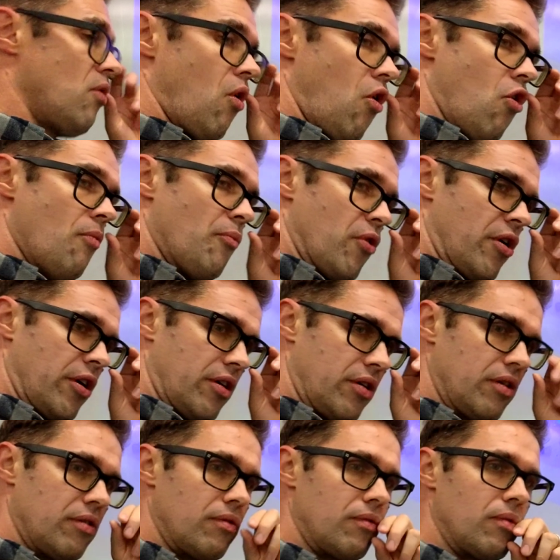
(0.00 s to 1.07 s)

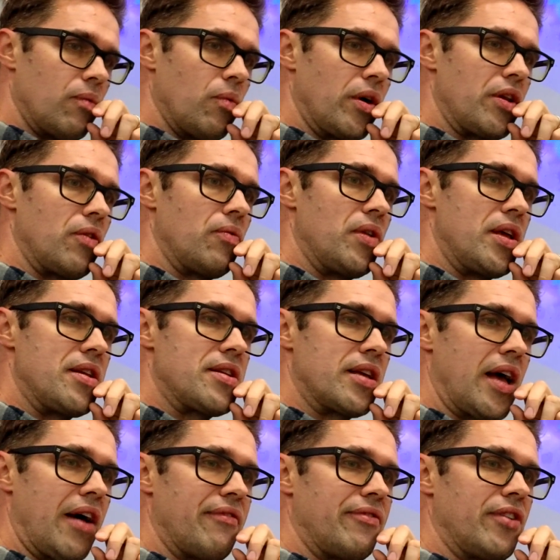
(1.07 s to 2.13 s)
homework, what you need to
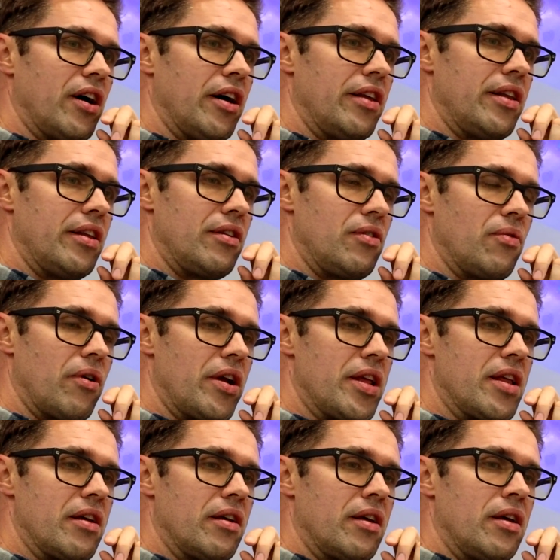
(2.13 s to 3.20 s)
have done, and you
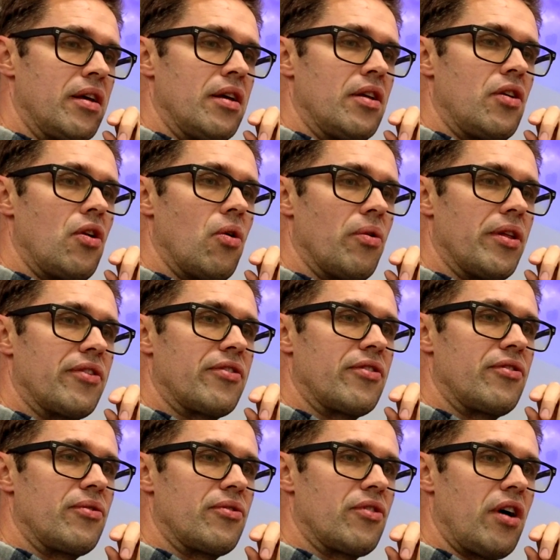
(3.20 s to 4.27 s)
already know this because
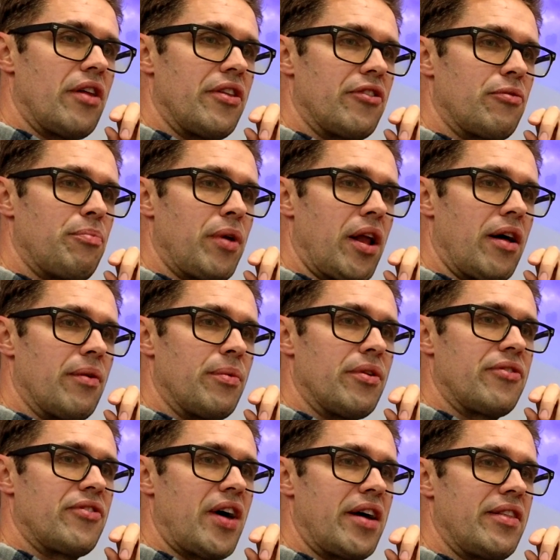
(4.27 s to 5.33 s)
you saw this, but I will
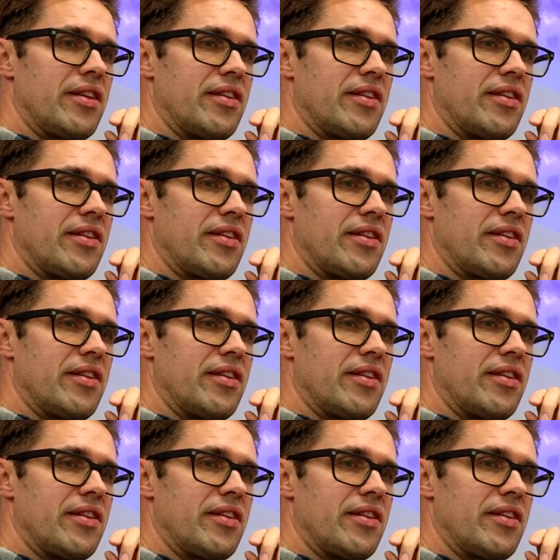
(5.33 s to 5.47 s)
sign